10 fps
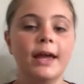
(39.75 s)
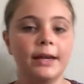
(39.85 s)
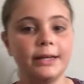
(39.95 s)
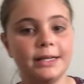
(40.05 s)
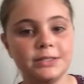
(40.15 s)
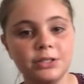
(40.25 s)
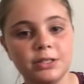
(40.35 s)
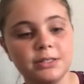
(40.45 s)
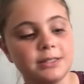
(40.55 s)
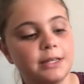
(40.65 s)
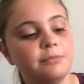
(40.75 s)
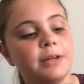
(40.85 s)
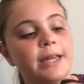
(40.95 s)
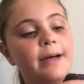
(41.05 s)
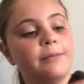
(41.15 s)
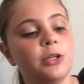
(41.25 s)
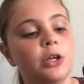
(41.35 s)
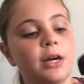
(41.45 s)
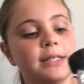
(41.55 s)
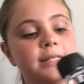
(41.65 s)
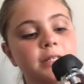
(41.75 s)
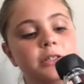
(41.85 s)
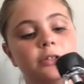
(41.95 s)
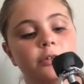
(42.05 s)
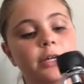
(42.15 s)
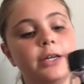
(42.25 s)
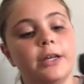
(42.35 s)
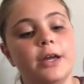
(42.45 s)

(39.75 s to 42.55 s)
and as you can see we have a 90-degree